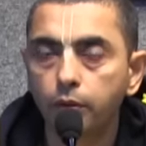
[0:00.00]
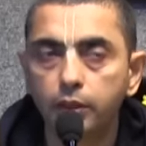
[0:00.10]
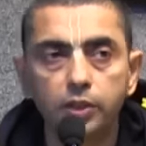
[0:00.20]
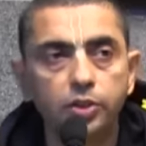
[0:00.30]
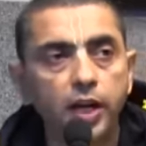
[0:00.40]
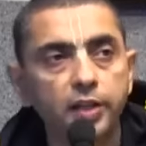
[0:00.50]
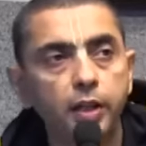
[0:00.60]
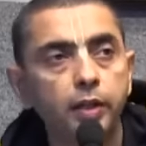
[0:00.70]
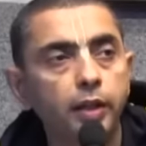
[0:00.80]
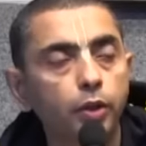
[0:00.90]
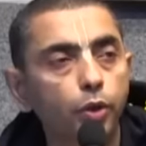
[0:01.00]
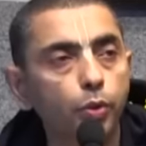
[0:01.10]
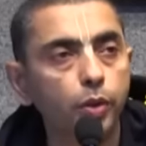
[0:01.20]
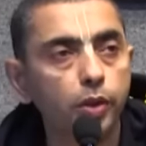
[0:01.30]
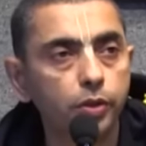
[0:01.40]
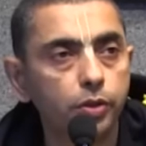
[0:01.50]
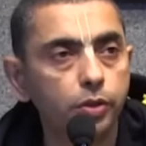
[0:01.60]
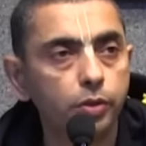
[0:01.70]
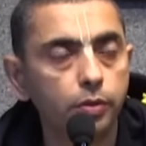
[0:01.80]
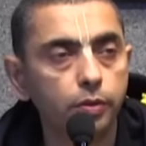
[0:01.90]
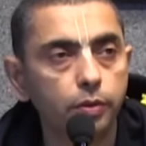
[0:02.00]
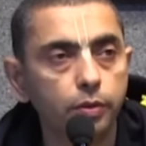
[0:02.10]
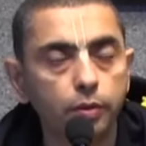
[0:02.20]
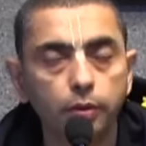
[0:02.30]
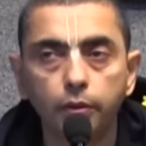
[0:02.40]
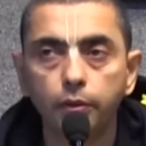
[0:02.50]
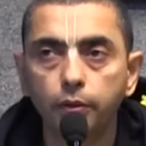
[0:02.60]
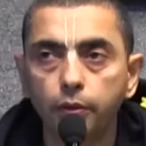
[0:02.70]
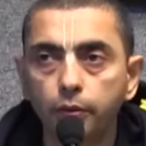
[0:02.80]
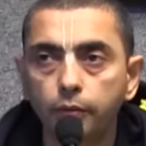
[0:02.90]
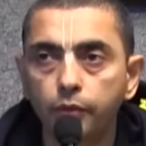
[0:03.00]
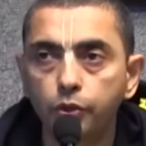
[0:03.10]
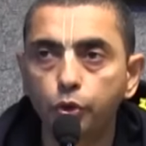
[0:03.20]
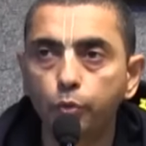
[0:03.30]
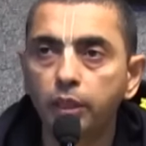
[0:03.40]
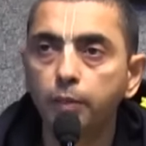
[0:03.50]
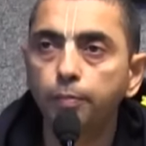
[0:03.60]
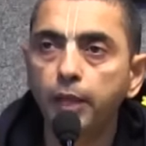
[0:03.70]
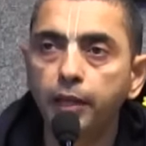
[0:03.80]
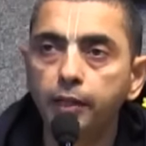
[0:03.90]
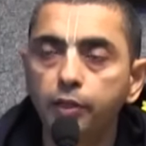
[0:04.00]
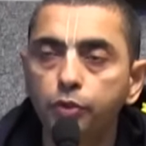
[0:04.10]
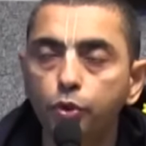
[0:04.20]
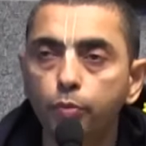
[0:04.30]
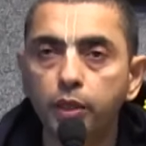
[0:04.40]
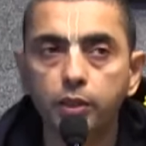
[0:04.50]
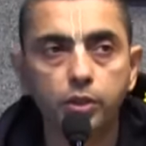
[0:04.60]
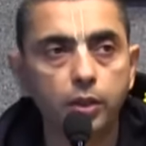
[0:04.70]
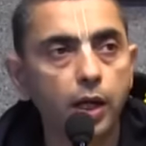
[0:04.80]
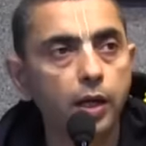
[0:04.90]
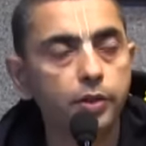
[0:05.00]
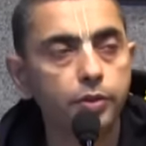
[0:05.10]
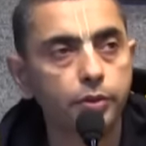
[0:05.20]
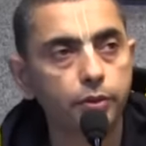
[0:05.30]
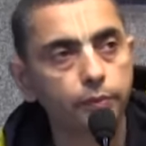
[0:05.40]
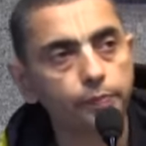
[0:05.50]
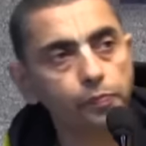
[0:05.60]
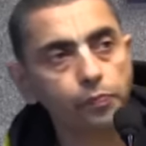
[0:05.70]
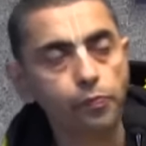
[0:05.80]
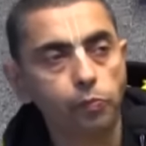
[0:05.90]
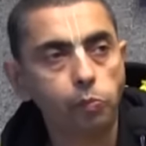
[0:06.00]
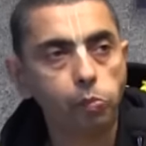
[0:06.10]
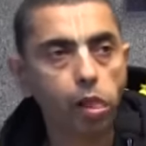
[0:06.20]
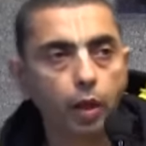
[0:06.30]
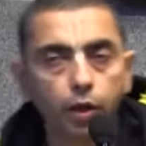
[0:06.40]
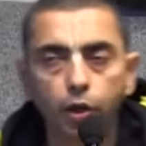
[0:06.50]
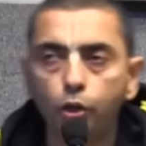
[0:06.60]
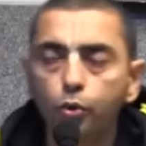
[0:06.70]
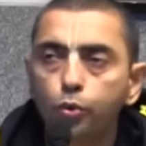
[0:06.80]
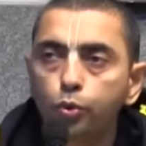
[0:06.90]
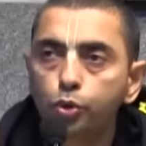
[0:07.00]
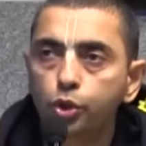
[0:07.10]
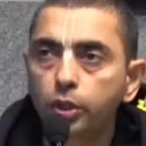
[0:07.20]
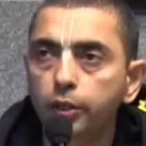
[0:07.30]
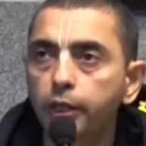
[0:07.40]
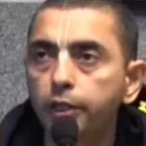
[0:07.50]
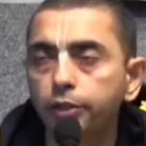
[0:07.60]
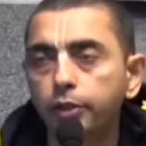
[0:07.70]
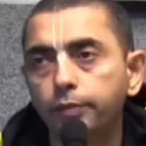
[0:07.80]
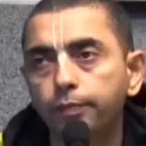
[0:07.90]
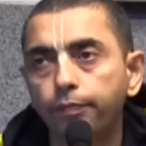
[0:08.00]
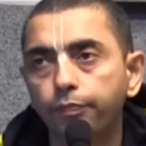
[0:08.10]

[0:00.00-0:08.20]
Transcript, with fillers: this gigantic universe with so many planets, so many stars, huge creation.